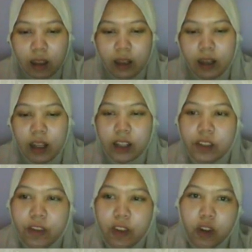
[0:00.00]
And
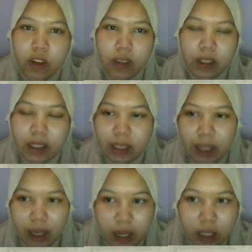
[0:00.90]
as for the
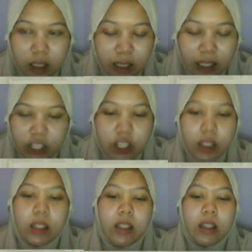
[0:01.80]
data
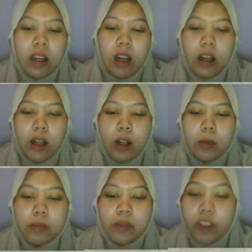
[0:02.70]
collection,
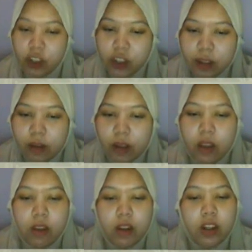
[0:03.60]
first,
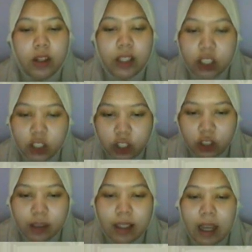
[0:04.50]
the
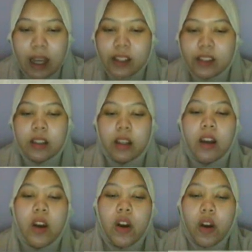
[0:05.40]
researchers asked
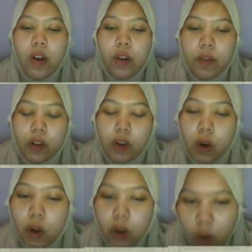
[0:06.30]
for
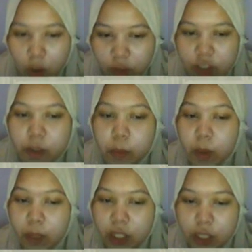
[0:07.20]
all authors'
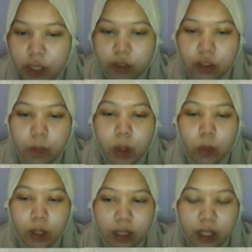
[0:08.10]
permission to be
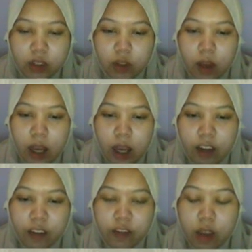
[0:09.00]
willing to
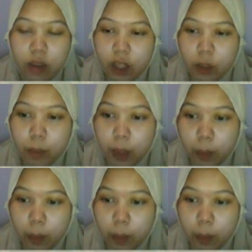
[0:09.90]
have their